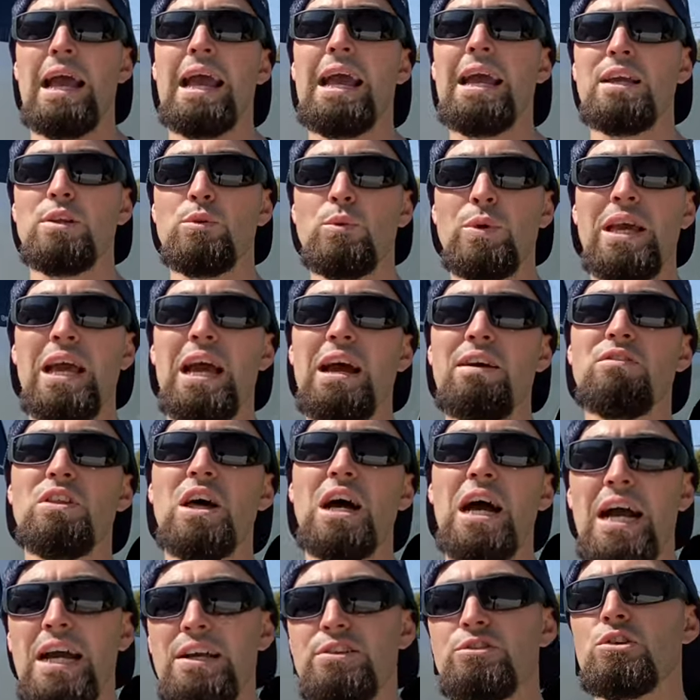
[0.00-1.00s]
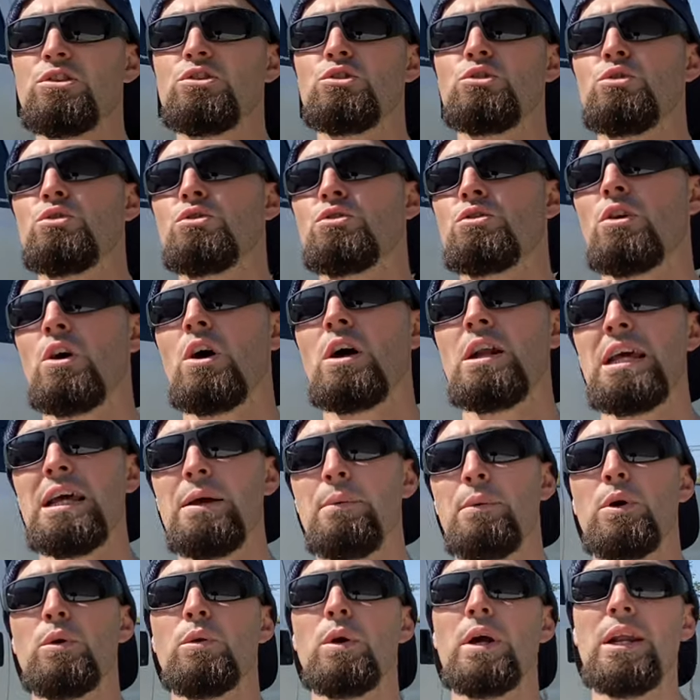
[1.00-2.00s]
And we have the Hydra tuner on it
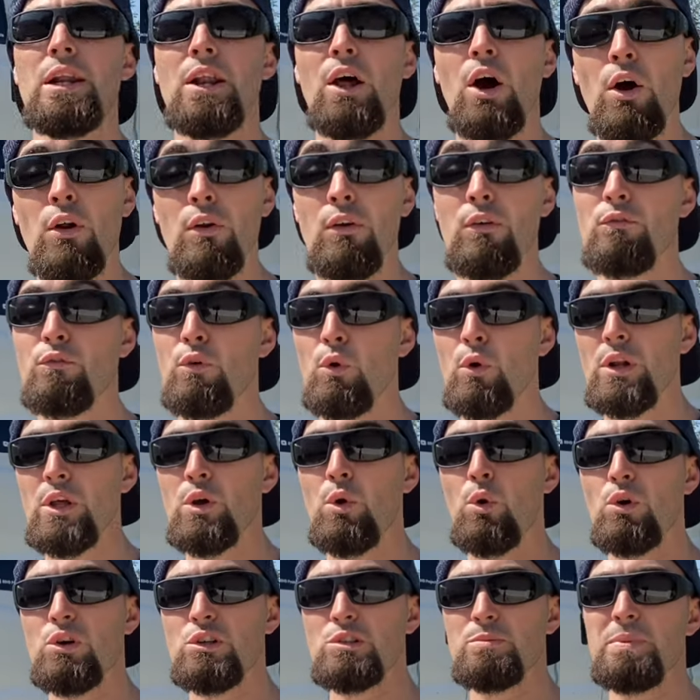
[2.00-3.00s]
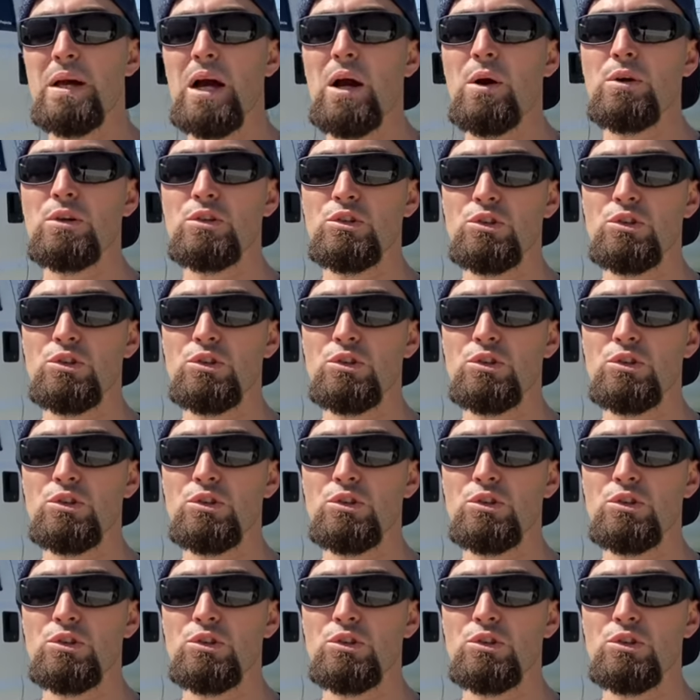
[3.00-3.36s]
and we're running 140 horsepower